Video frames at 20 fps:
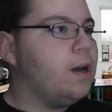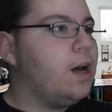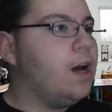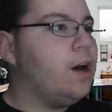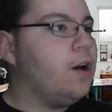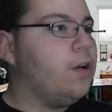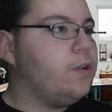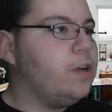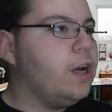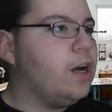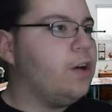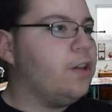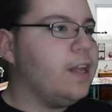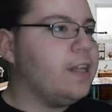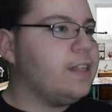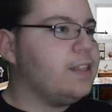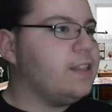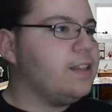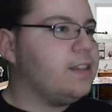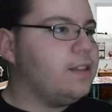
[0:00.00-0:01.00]
Oh, no,
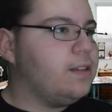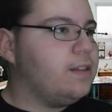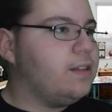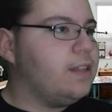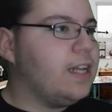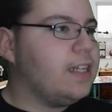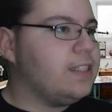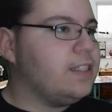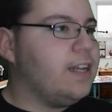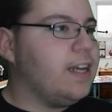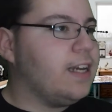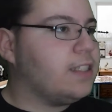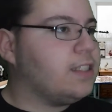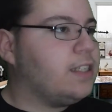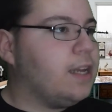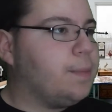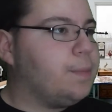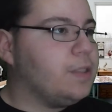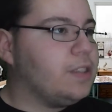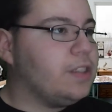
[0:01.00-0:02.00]
that's
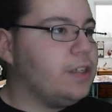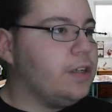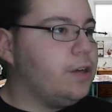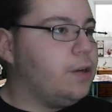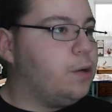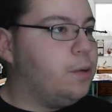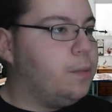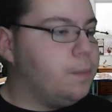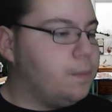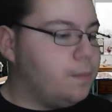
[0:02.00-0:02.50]
next episode.